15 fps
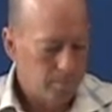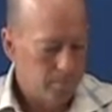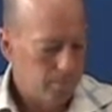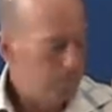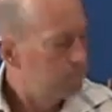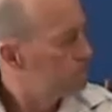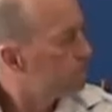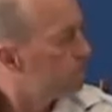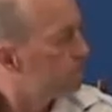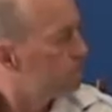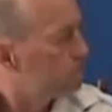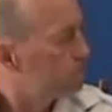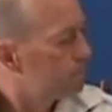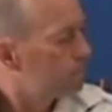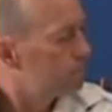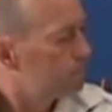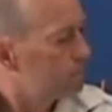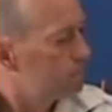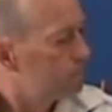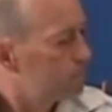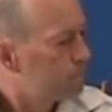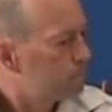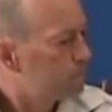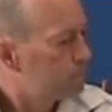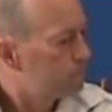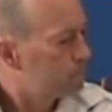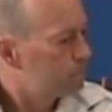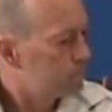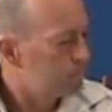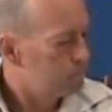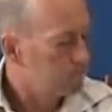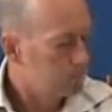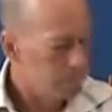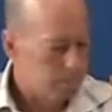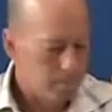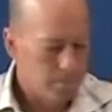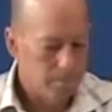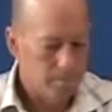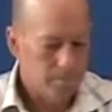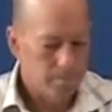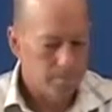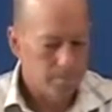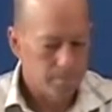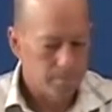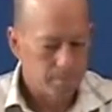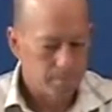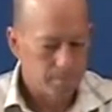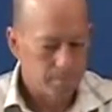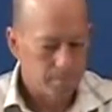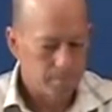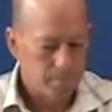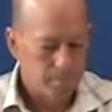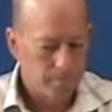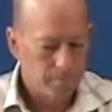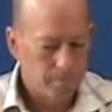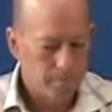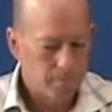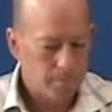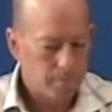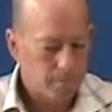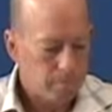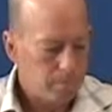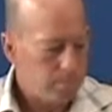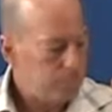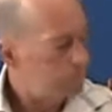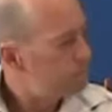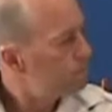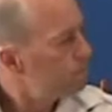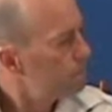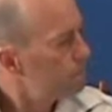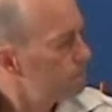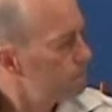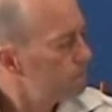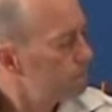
(silent)